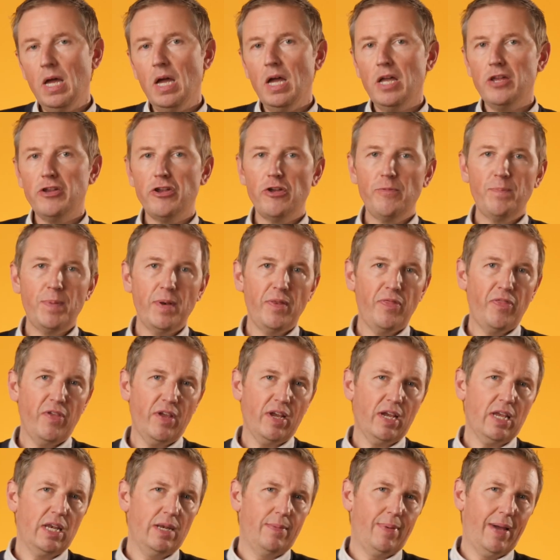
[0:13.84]
You've been
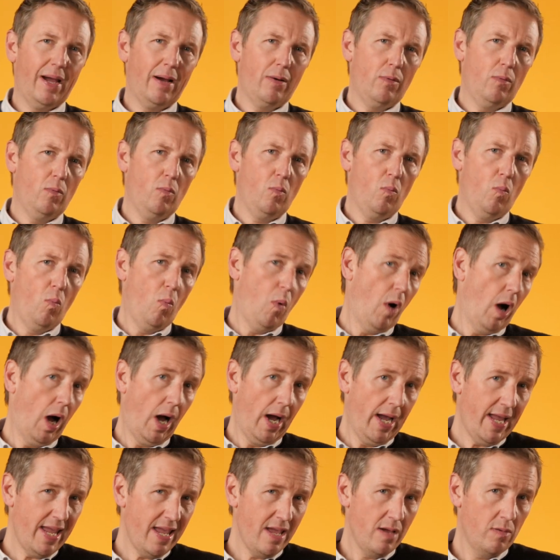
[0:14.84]
thinking about
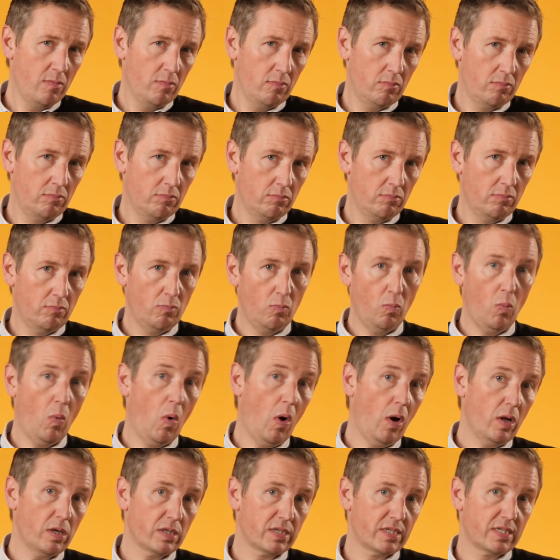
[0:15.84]
why,
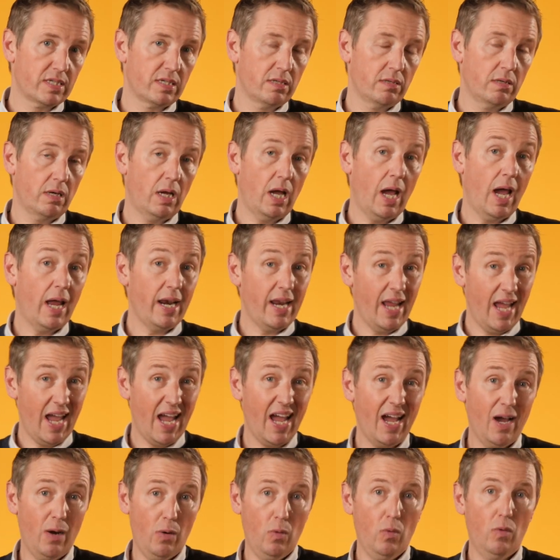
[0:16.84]
what, and
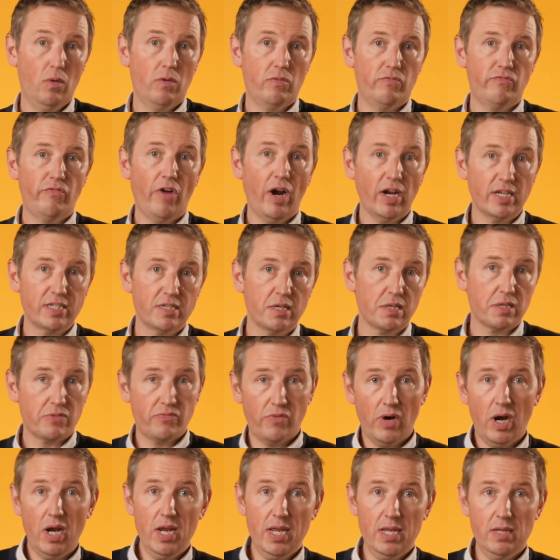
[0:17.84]
how writers
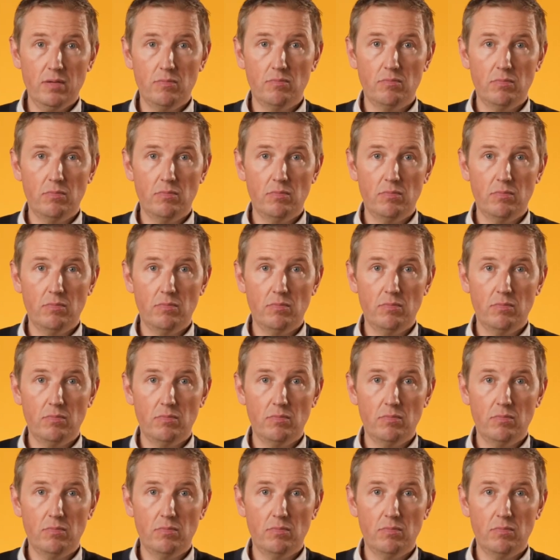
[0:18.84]
write.